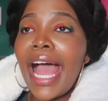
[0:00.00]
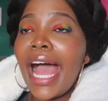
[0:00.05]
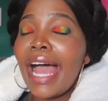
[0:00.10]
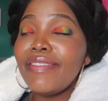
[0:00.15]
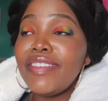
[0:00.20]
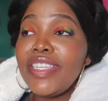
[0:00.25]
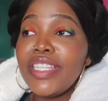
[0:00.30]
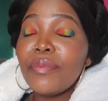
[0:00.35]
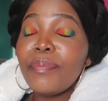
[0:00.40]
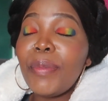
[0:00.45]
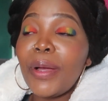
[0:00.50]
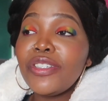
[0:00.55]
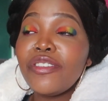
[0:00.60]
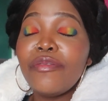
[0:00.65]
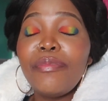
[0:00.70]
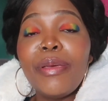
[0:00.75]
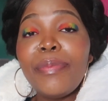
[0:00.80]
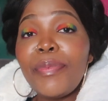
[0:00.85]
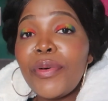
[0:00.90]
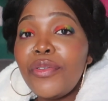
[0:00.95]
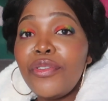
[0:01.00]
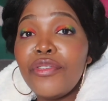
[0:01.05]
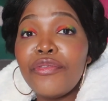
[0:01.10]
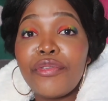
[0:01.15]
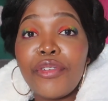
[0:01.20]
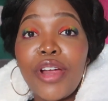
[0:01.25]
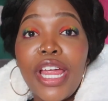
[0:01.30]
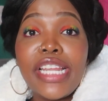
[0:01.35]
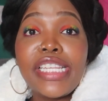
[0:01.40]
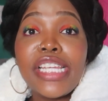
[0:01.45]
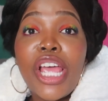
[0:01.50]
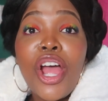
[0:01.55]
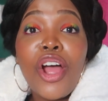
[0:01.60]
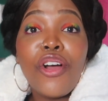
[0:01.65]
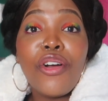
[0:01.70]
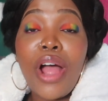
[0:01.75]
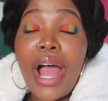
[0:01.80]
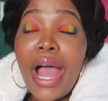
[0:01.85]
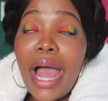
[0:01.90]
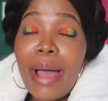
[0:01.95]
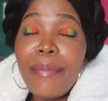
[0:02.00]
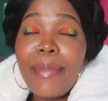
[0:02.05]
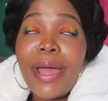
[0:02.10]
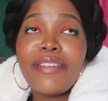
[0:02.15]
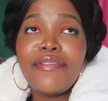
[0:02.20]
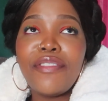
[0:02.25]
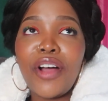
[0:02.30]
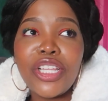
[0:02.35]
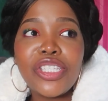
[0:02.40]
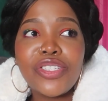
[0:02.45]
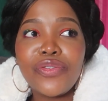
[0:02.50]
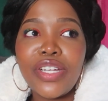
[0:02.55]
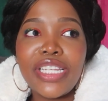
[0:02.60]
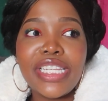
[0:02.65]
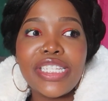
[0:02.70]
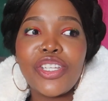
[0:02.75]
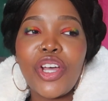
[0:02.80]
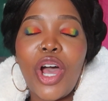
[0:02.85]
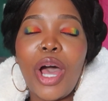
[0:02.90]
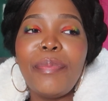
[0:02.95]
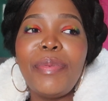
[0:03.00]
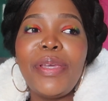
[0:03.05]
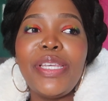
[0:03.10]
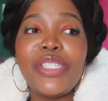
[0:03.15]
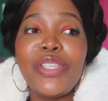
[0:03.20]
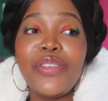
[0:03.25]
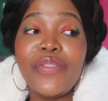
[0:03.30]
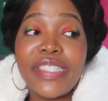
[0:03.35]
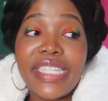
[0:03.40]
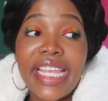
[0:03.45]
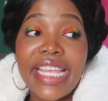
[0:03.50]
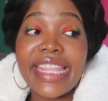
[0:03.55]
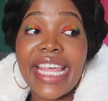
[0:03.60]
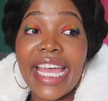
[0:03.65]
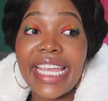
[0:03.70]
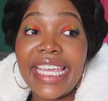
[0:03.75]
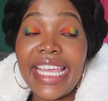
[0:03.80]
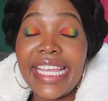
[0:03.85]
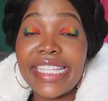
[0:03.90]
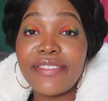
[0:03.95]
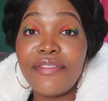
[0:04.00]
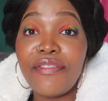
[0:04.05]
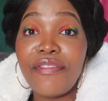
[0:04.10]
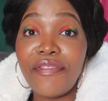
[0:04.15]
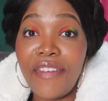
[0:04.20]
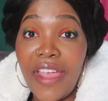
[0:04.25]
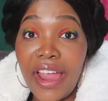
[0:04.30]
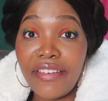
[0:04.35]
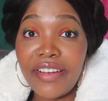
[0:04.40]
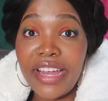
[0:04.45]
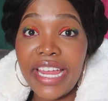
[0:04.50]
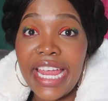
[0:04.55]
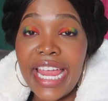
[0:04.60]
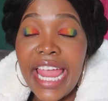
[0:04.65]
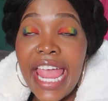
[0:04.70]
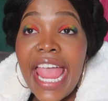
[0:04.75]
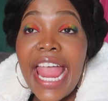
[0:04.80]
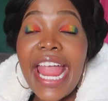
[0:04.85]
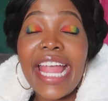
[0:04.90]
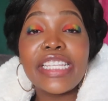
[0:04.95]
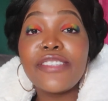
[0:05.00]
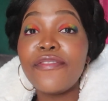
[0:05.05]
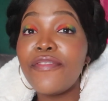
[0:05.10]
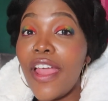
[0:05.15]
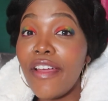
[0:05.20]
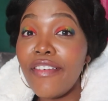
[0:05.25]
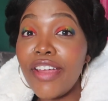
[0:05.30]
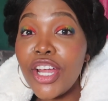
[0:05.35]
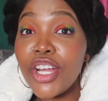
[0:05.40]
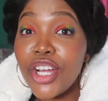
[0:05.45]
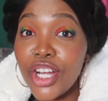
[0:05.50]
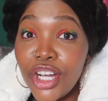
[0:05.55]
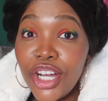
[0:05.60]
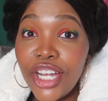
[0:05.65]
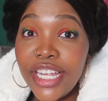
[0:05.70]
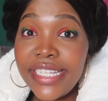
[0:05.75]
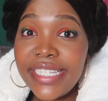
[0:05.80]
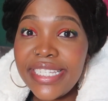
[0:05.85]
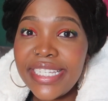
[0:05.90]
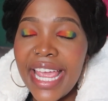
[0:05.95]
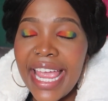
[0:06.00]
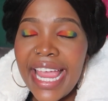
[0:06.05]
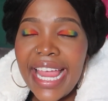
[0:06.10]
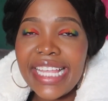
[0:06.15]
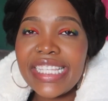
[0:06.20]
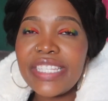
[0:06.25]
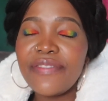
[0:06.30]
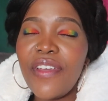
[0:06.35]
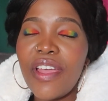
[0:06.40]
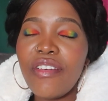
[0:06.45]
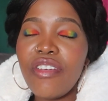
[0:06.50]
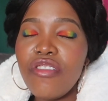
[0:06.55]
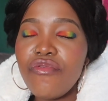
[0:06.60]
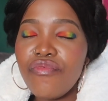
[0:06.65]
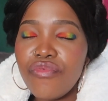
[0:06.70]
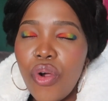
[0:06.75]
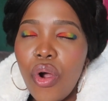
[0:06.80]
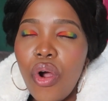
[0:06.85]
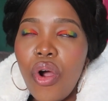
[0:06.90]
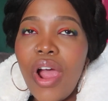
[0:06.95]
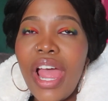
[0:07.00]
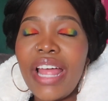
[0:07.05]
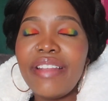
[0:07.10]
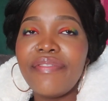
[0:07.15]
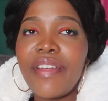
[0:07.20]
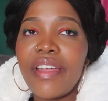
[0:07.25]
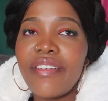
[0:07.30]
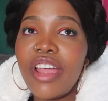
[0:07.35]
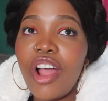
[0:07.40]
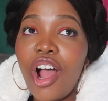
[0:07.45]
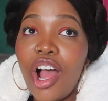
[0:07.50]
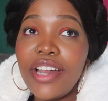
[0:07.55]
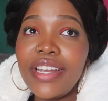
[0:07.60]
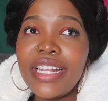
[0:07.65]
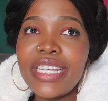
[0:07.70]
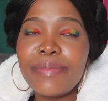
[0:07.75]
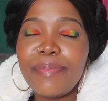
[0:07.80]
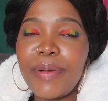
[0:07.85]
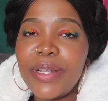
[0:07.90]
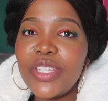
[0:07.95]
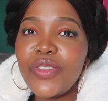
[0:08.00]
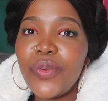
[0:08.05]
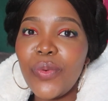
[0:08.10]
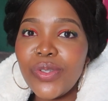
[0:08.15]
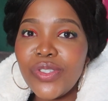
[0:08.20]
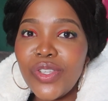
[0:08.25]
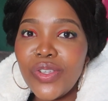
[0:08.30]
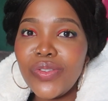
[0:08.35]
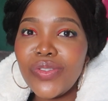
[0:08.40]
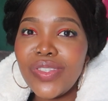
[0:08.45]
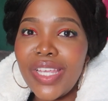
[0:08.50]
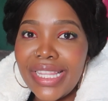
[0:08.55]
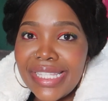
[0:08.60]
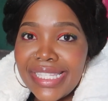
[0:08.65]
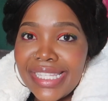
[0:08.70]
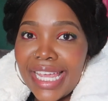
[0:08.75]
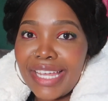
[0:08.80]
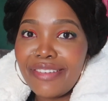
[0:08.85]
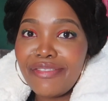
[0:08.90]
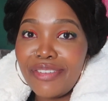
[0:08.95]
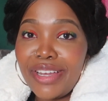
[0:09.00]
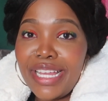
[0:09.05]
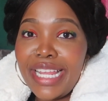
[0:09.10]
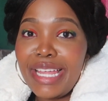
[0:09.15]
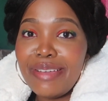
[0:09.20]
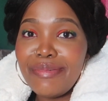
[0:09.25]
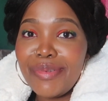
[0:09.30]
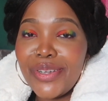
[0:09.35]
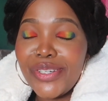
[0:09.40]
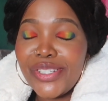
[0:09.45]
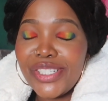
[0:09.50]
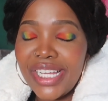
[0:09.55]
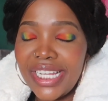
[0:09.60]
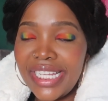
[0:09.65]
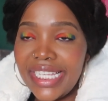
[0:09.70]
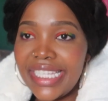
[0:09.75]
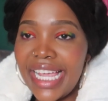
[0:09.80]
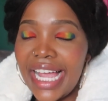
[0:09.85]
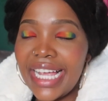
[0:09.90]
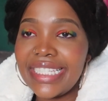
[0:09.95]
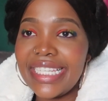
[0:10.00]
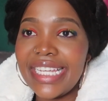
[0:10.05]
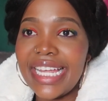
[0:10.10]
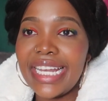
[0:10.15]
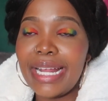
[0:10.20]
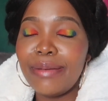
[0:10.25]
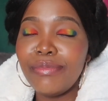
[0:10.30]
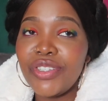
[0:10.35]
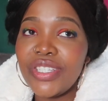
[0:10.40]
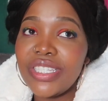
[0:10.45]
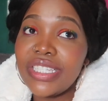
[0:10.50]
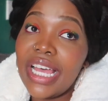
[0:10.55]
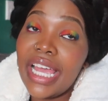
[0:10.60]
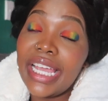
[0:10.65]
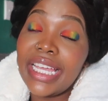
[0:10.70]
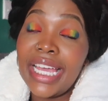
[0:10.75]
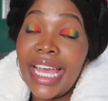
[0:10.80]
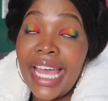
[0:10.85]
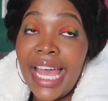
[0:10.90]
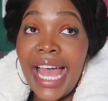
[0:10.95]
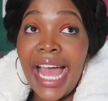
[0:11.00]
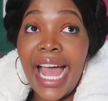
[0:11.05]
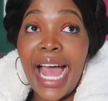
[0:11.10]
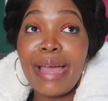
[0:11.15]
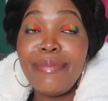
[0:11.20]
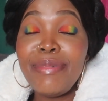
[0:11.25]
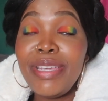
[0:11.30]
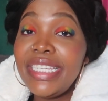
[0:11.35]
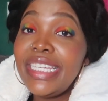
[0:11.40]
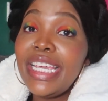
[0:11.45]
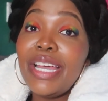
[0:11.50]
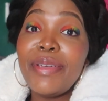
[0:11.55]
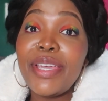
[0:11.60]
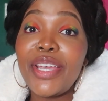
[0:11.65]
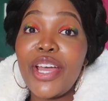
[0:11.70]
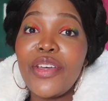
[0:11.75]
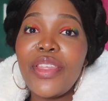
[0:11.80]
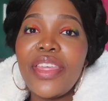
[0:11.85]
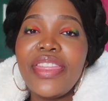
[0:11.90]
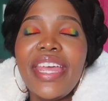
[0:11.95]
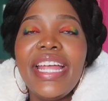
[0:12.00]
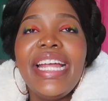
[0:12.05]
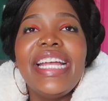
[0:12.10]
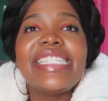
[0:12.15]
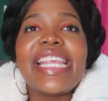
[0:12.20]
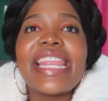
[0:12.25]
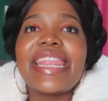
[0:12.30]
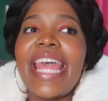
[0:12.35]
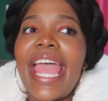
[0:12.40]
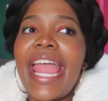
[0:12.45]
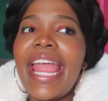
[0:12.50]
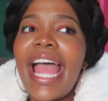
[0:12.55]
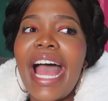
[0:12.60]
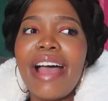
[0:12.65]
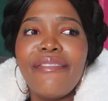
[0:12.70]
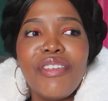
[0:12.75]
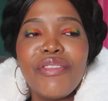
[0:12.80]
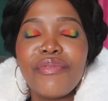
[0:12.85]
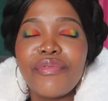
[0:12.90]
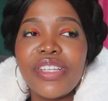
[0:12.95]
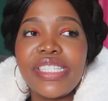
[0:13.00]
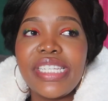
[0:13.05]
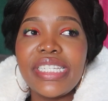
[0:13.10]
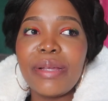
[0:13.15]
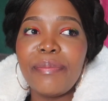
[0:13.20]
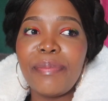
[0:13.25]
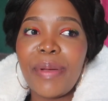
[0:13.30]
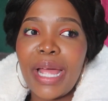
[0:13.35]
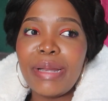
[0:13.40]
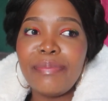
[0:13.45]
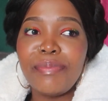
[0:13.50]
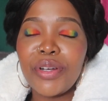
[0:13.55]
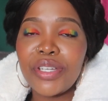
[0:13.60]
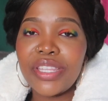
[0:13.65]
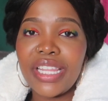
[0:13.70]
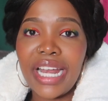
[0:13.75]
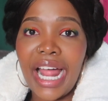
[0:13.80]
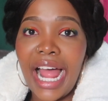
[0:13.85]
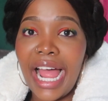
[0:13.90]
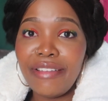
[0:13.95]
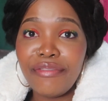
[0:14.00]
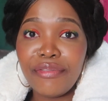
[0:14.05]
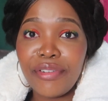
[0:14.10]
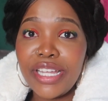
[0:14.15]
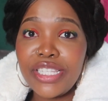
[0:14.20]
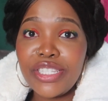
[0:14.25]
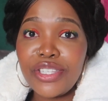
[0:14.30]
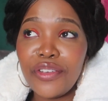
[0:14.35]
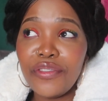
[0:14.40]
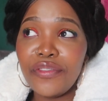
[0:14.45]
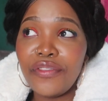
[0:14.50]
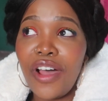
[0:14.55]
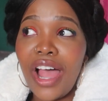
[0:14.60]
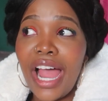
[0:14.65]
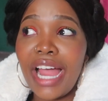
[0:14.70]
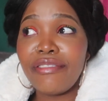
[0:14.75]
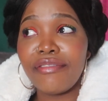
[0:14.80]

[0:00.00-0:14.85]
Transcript: I've seen a bunch of people who've read advanced readers copies who've said like it's very good, it's very raw and very honest, but it's like really emotionally taxing. And I'm just like, I mean, here we go. The thing is, they haven't written a bad book that I've read so far.